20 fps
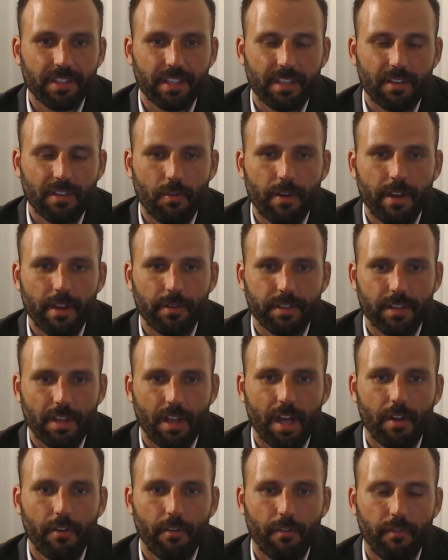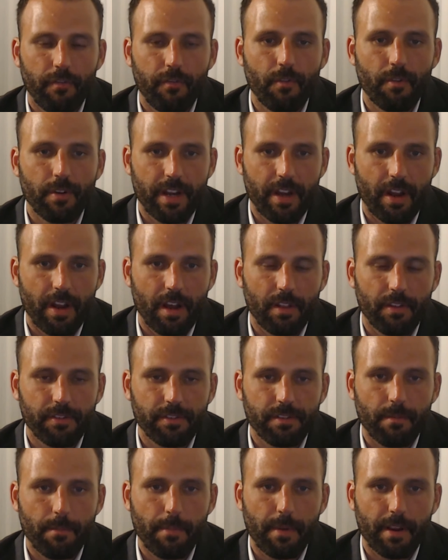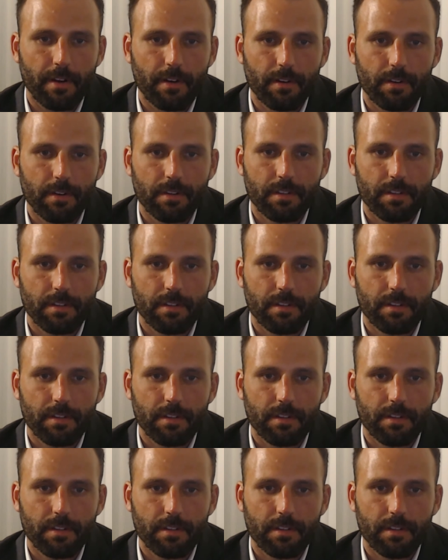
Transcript: Oil was $140 a barrel